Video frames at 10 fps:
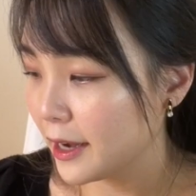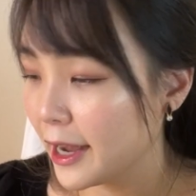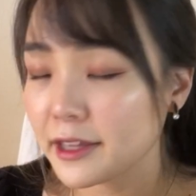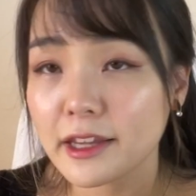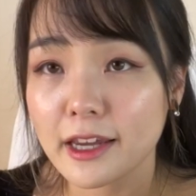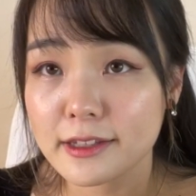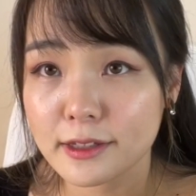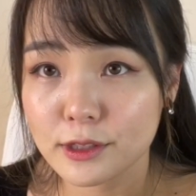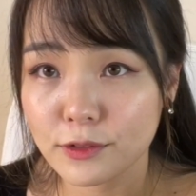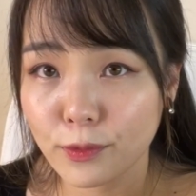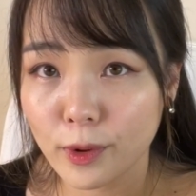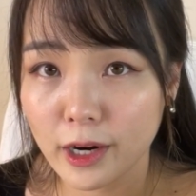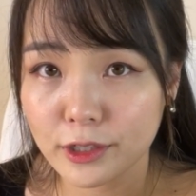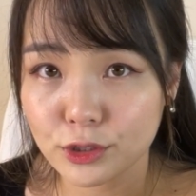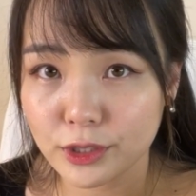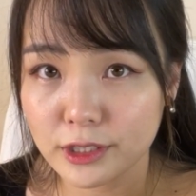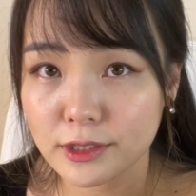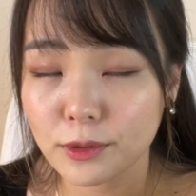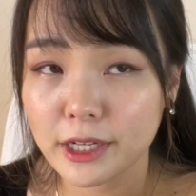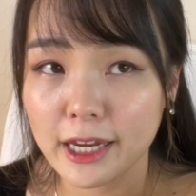I had the a6400,
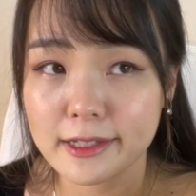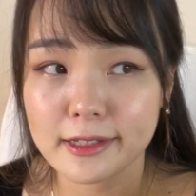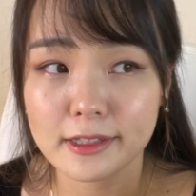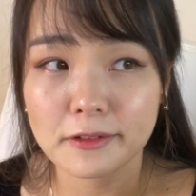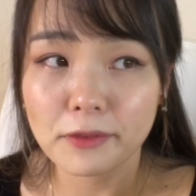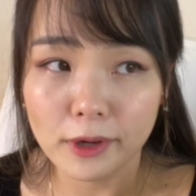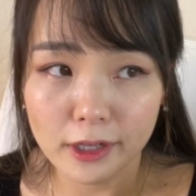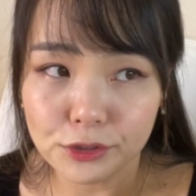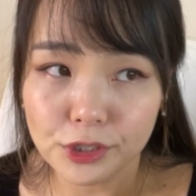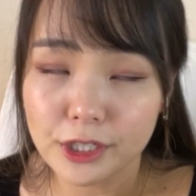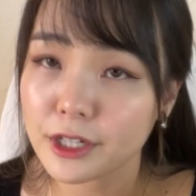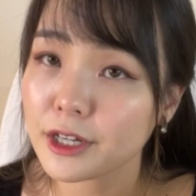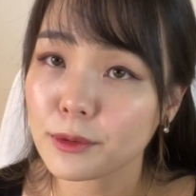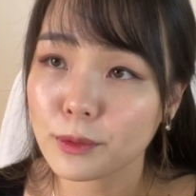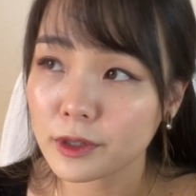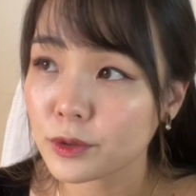Sony a6400. It worked